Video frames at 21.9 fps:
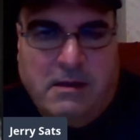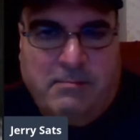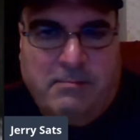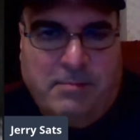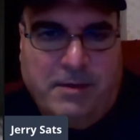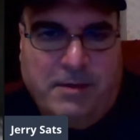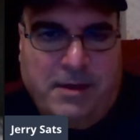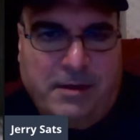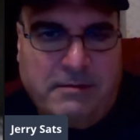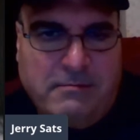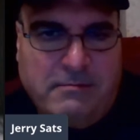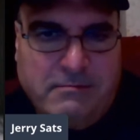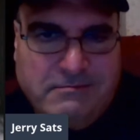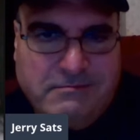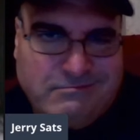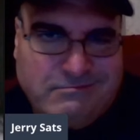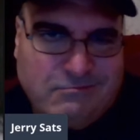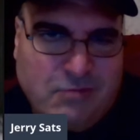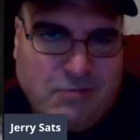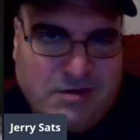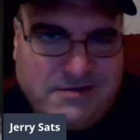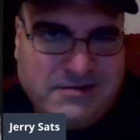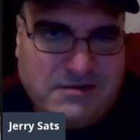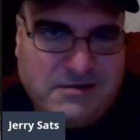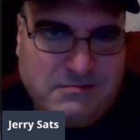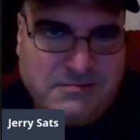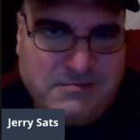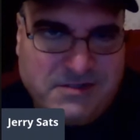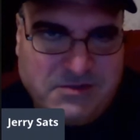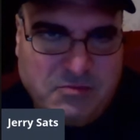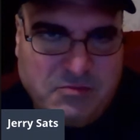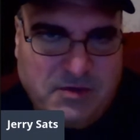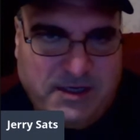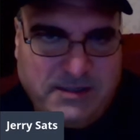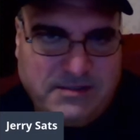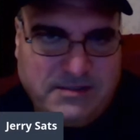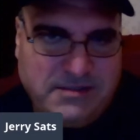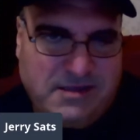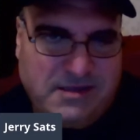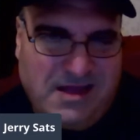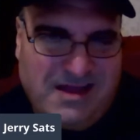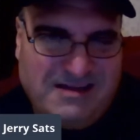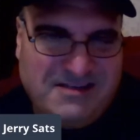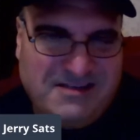but with some sweets,
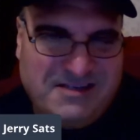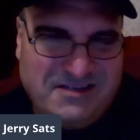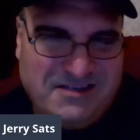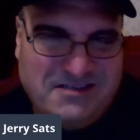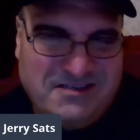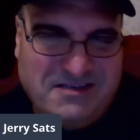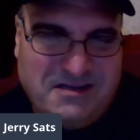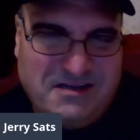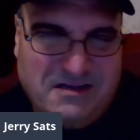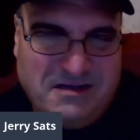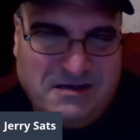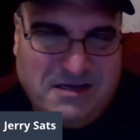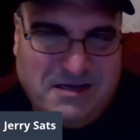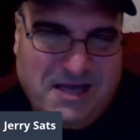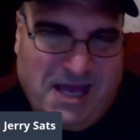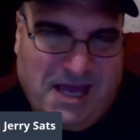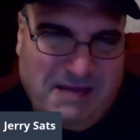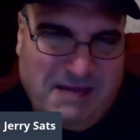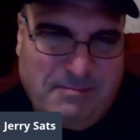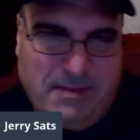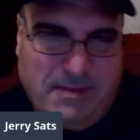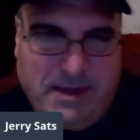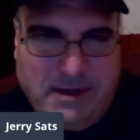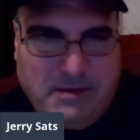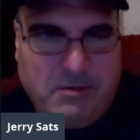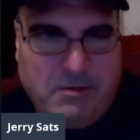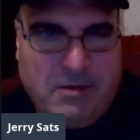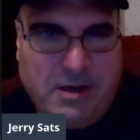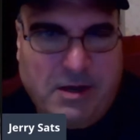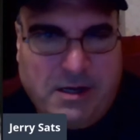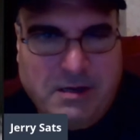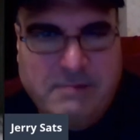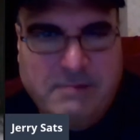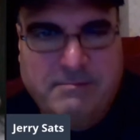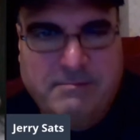not just a cake bakery.